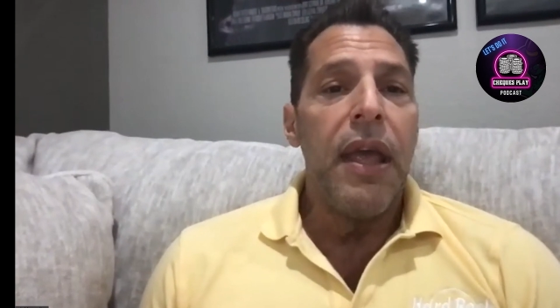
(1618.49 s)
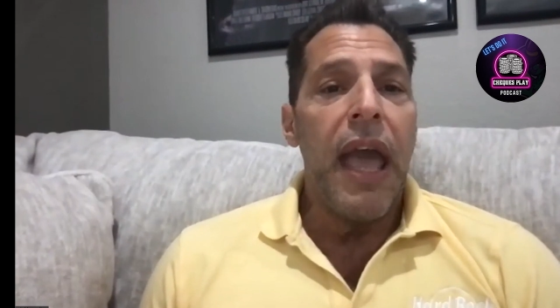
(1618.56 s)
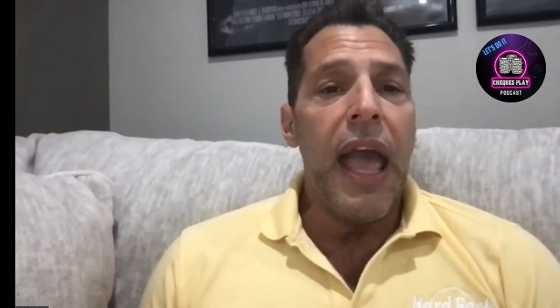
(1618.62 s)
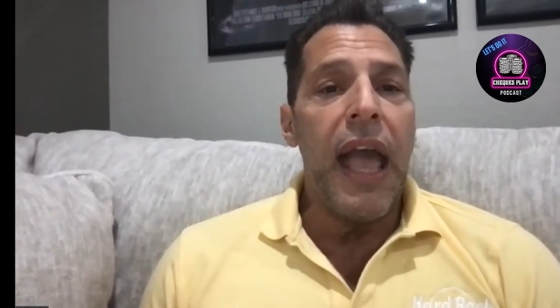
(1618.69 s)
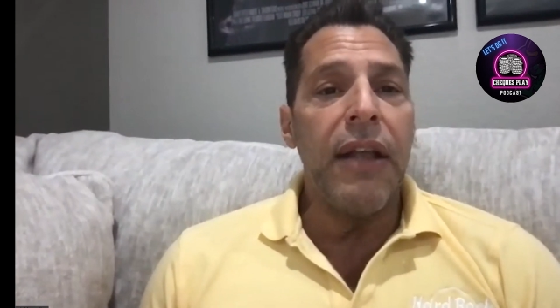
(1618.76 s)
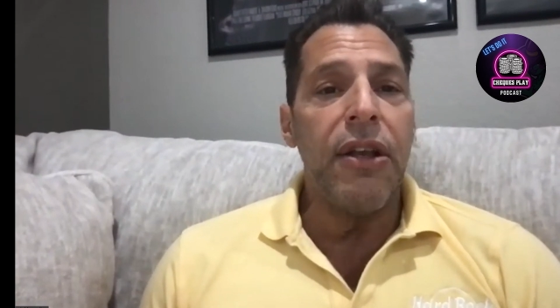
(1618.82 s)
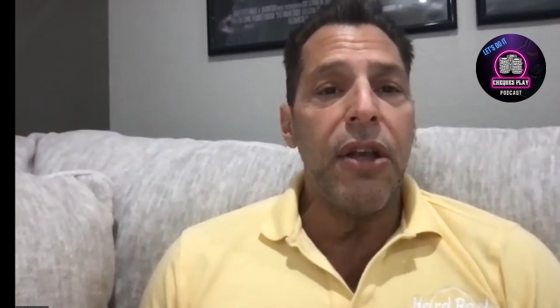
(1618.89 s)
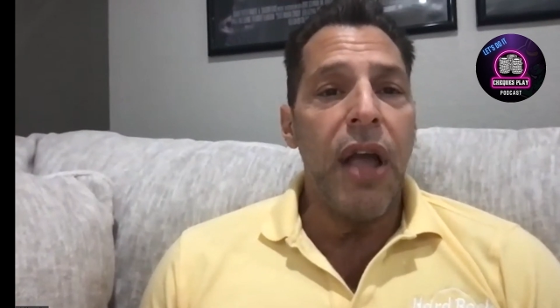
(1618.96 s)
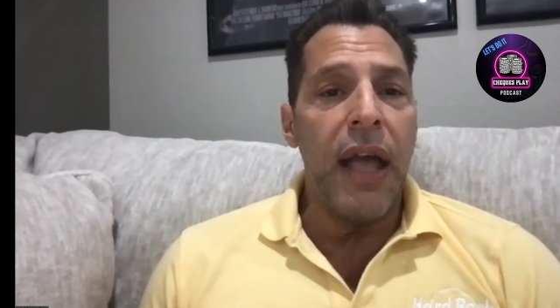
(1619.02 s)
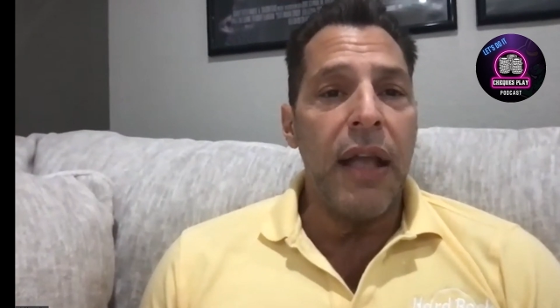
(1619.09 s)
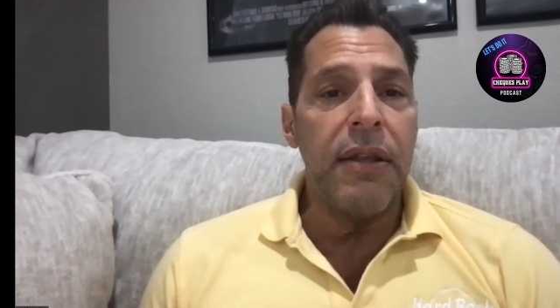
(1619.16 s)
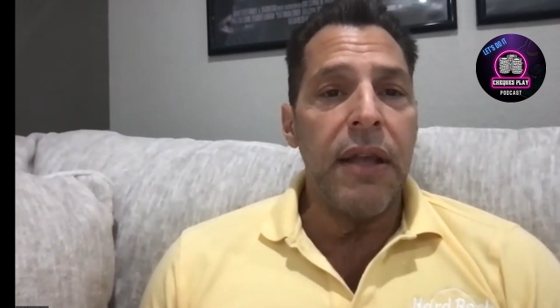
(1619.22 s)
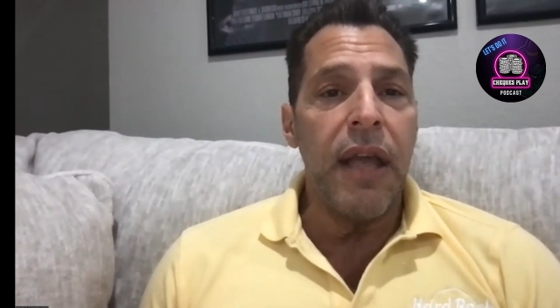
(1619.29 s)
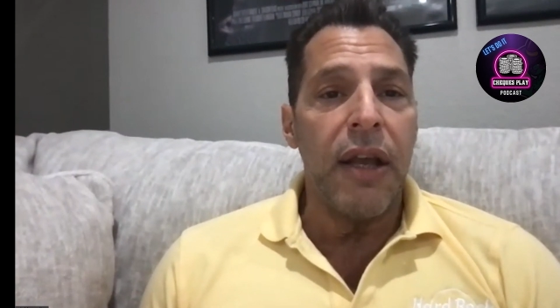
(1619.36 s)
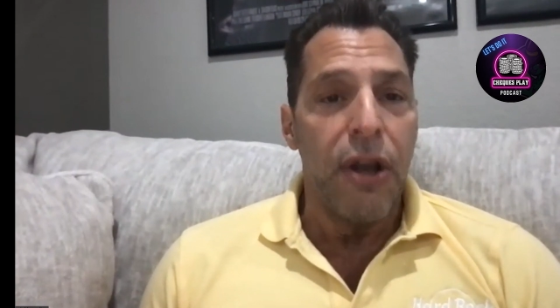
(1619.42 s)

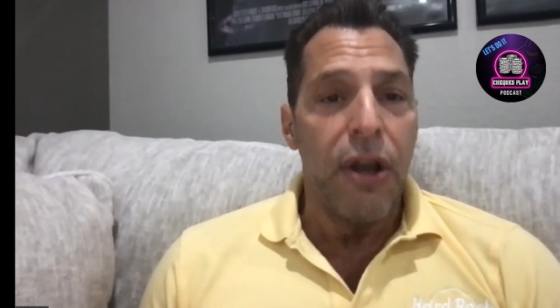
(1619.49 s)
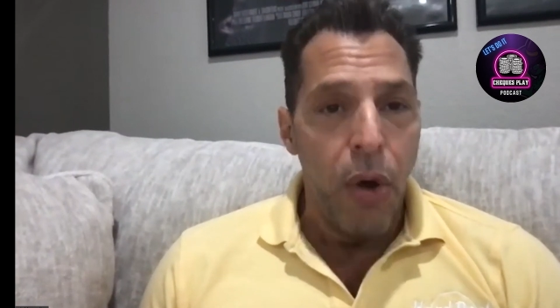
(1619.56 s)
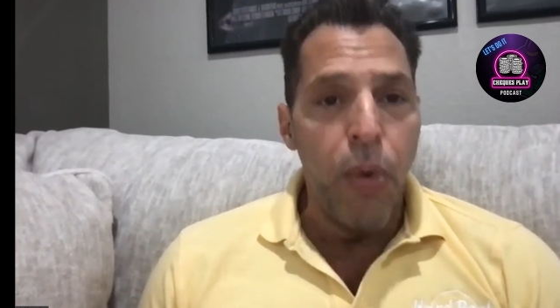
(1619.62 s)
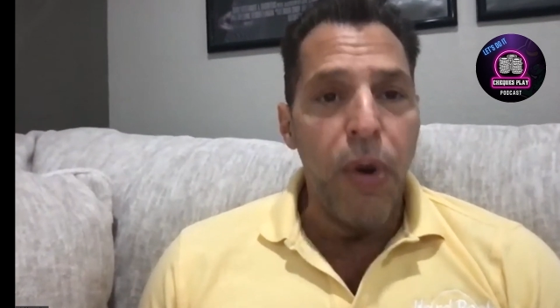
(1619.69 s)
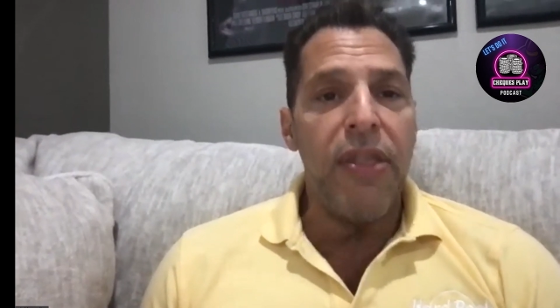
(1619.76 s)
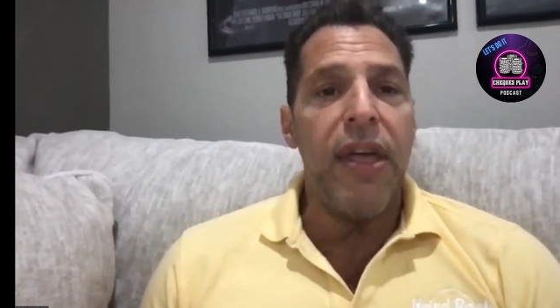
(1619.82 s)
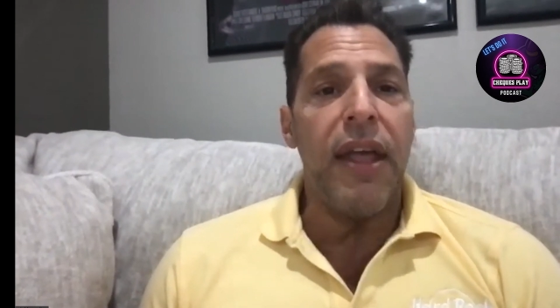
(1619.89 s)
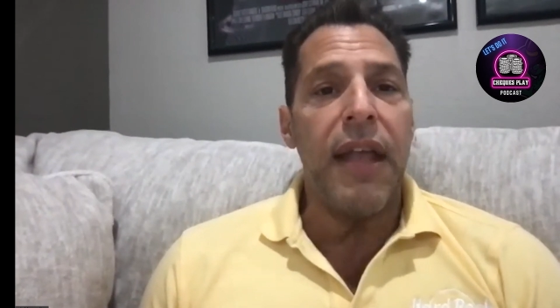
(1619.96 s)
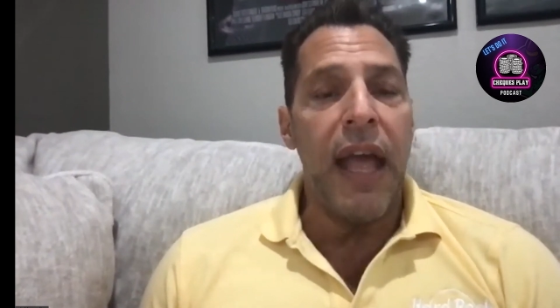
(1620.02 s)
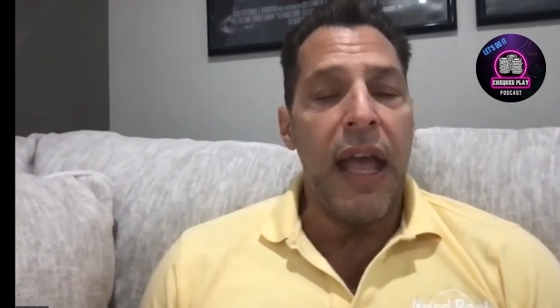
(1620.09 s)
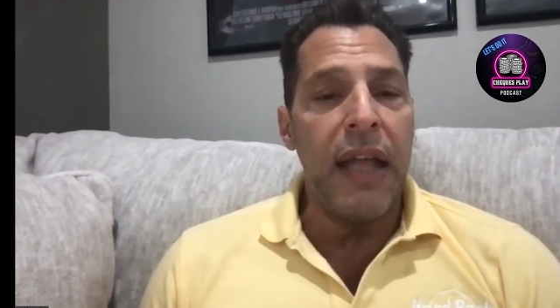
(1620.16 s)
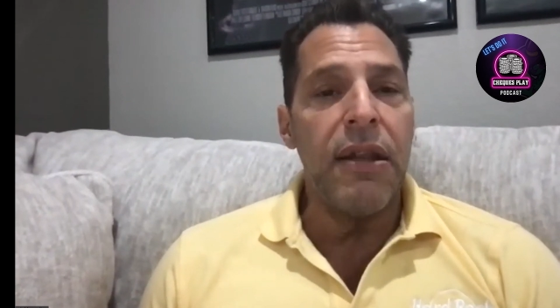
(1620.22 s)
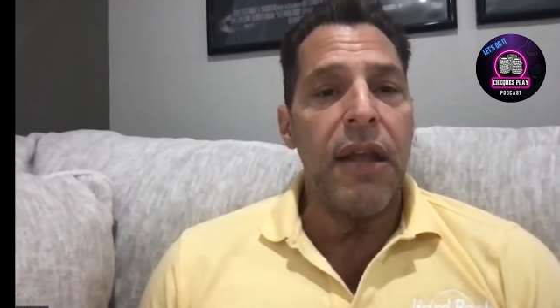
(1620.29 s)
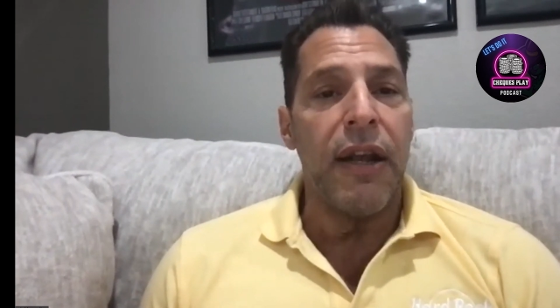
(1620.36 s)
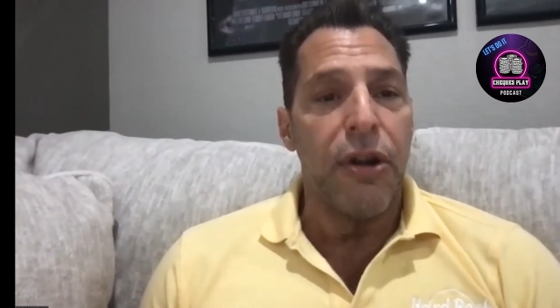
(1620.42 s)
and go with it,
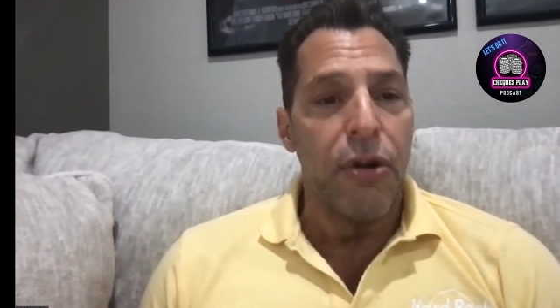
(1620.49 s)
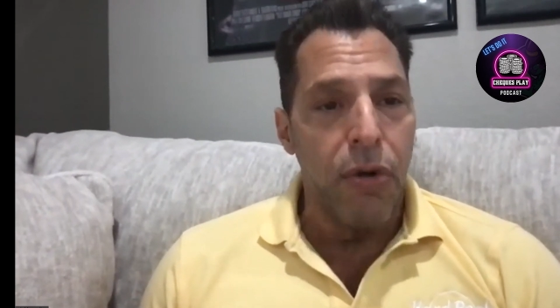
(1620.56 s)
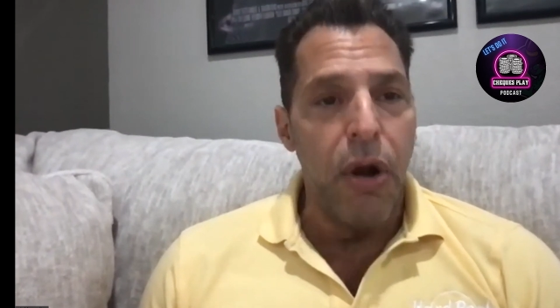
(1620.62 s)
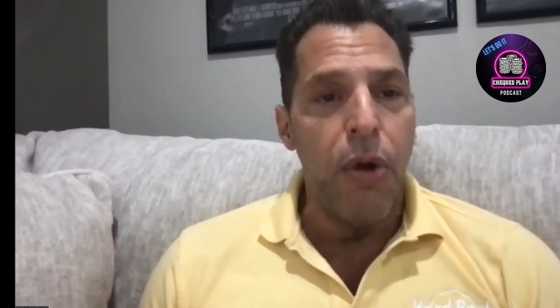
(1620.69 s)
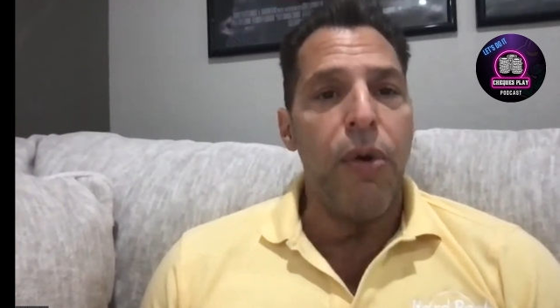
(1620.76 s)
and grow